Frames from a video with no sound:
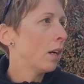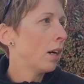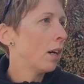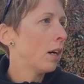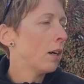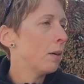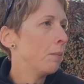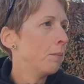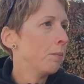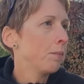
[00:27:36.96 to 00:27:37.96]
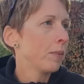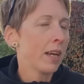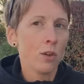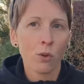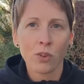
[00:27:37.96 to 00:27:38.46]

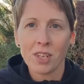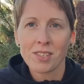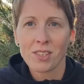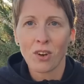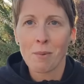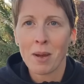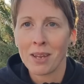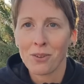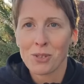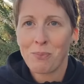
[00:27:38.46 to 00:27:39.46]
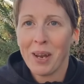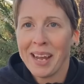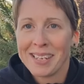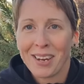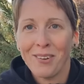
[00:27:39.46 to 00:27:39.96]
I know their Instagram handles,
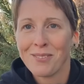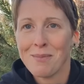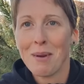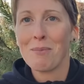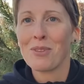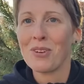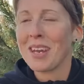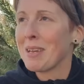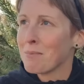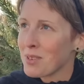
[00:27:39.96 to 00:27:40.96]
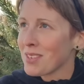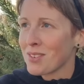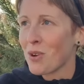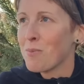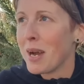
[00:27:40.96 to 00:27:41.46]
but I don't remember their names. It's
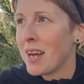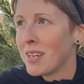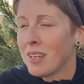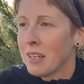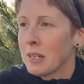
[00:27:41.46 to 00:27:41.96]
so bad.